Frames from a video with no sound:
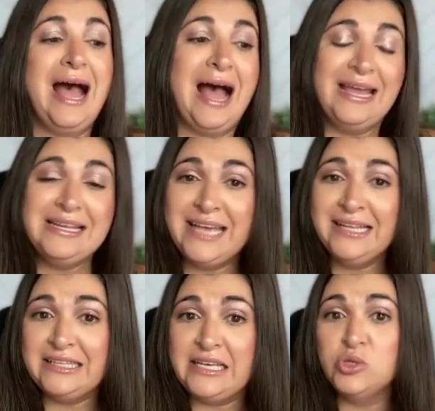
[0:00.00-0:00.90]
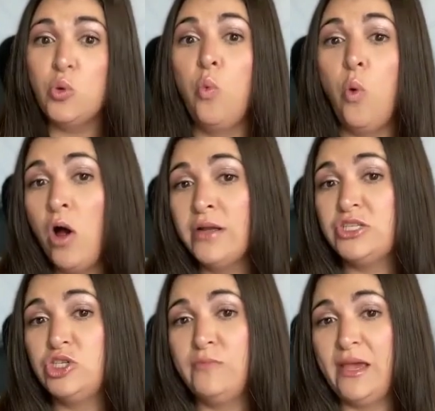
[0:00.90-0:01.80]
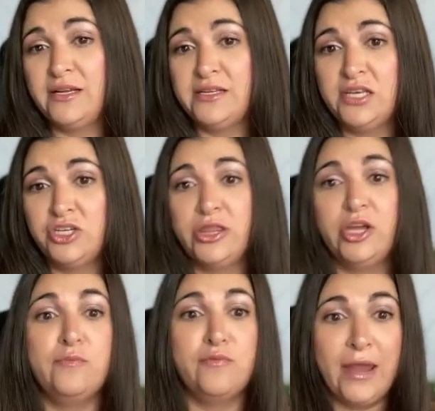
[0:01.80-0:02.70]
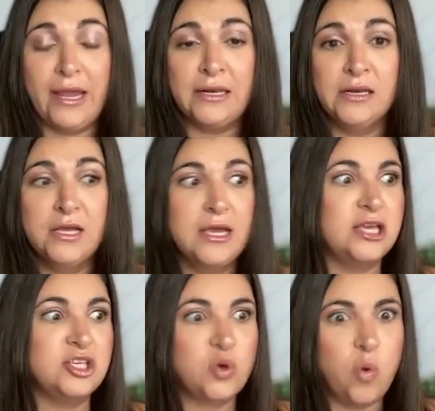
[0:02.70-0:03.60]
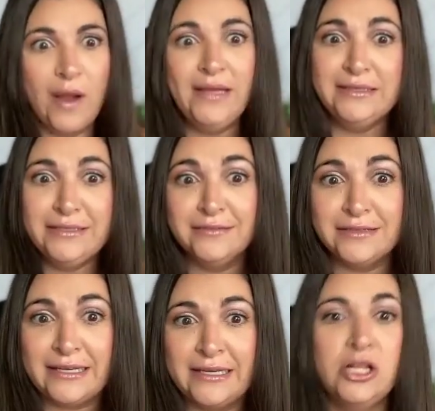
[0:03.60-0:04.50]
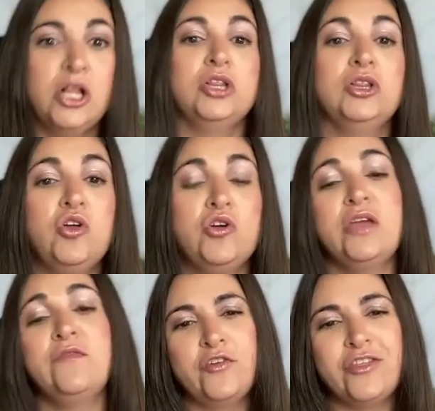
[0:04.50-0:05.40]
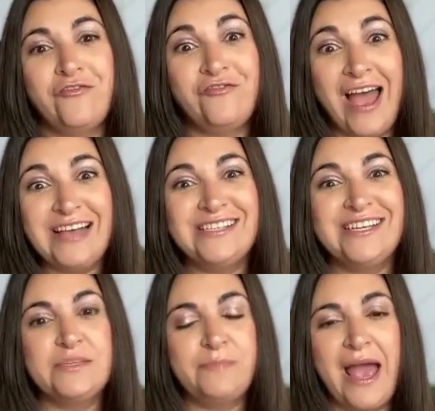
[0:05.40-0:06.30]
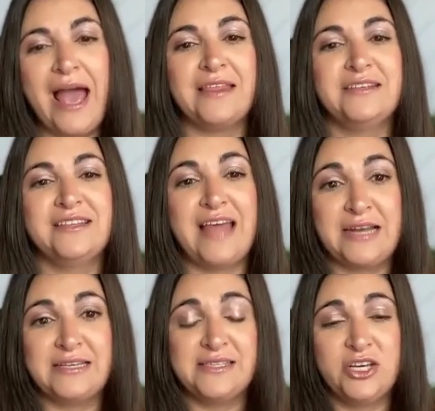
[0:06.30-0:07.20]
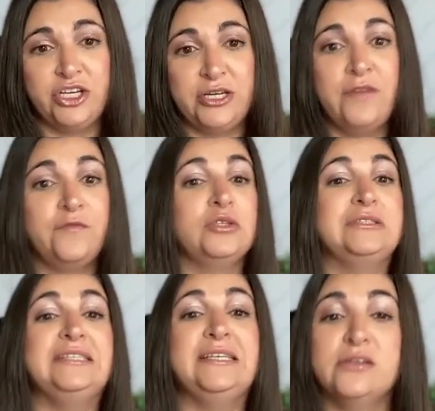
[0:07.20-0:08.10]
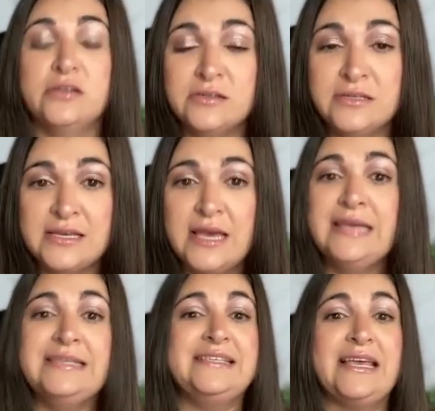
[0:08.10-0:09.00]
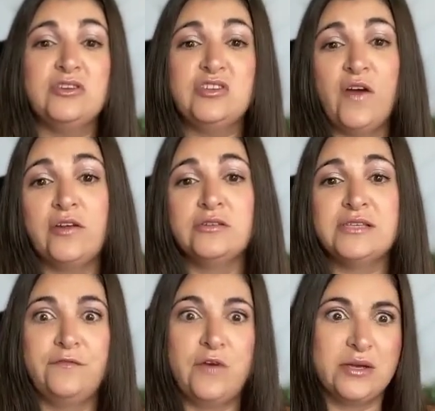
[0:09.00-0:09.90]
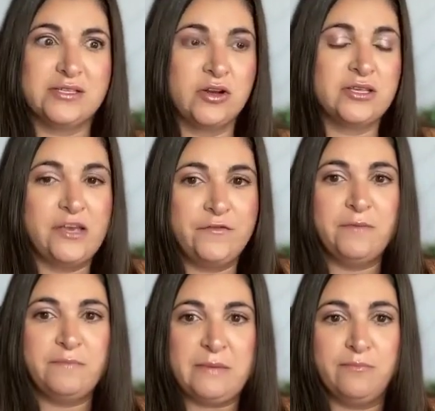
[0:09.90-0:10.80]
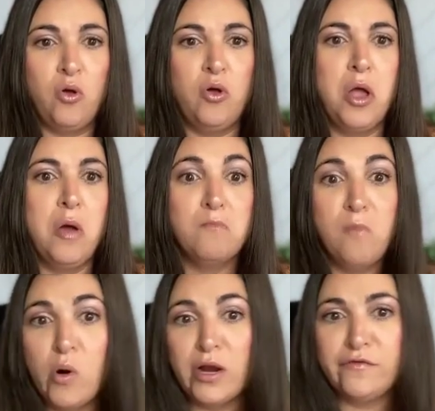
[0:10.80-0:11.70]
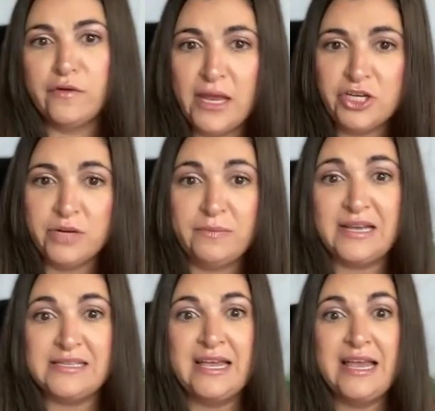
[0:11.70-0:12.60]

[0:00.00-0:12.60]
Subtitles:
high intent leads want to make a decision. Their brain is quite literally looking for the fastest path to that decision. And for years, sales funnels have focused on giving people more information because